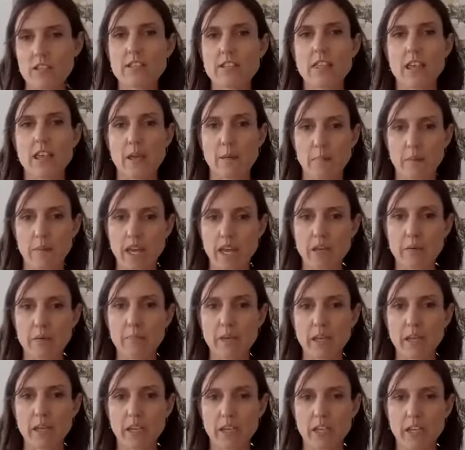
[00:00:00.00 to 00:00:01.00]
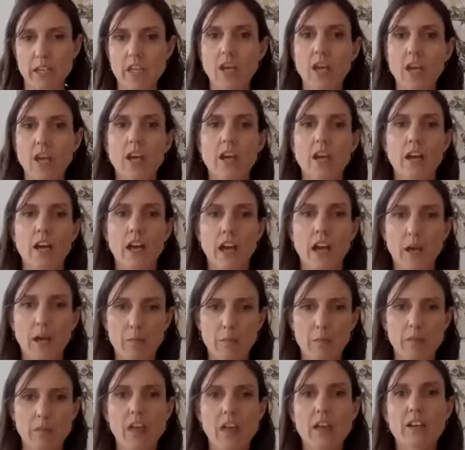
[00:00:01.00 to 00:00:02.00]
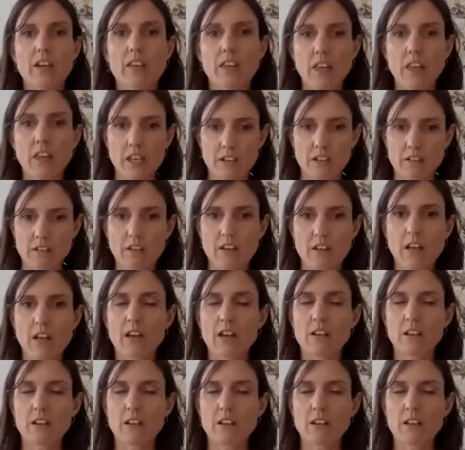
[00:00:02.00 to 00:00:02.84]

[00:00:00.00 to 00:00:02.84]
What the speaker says: there may be that are then